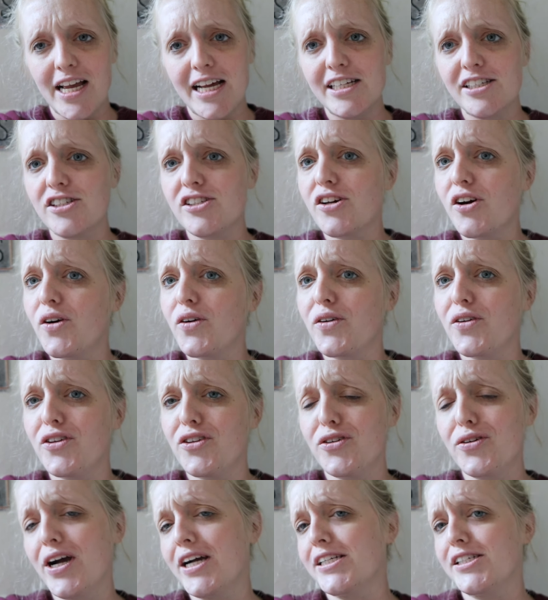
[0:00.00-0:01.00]
and so
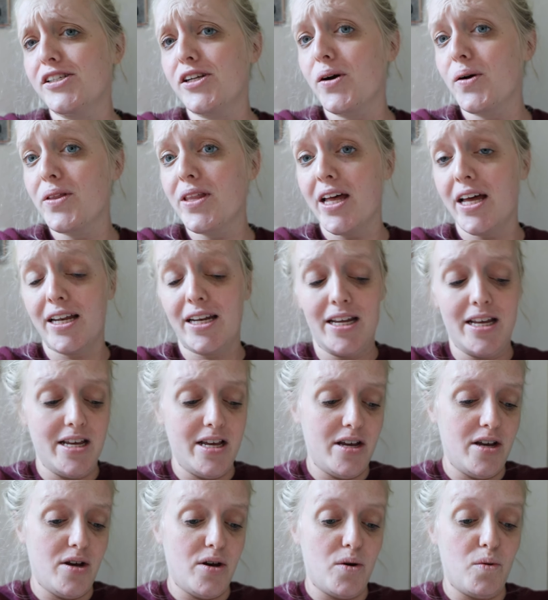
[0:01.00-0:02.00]
you guys know that
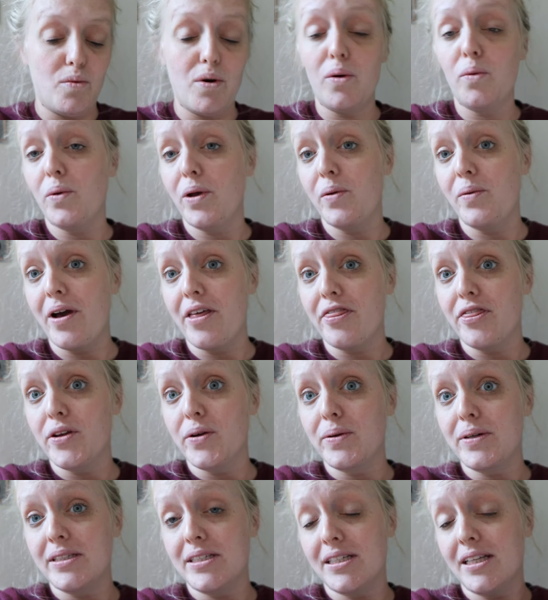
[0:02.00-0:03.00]
what we went
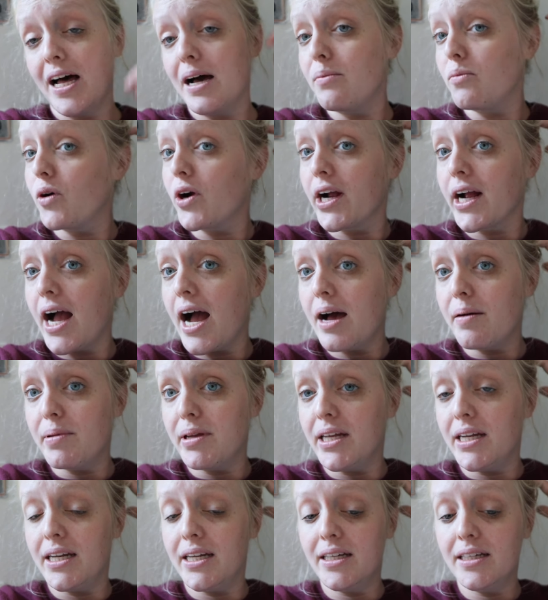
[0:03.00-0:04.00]
through is a lot more
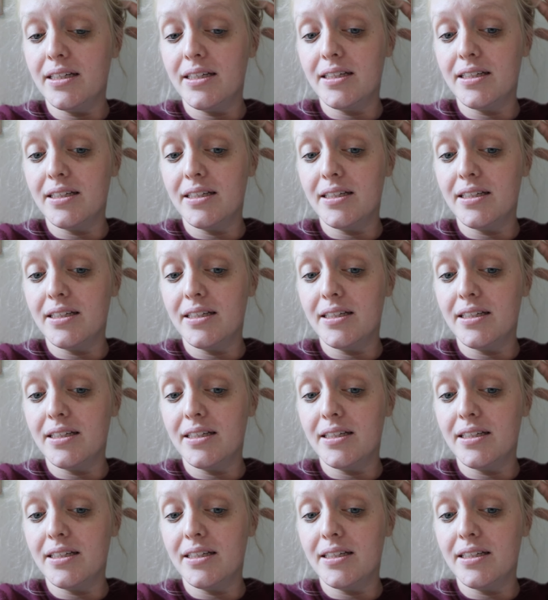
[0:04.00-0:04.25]
common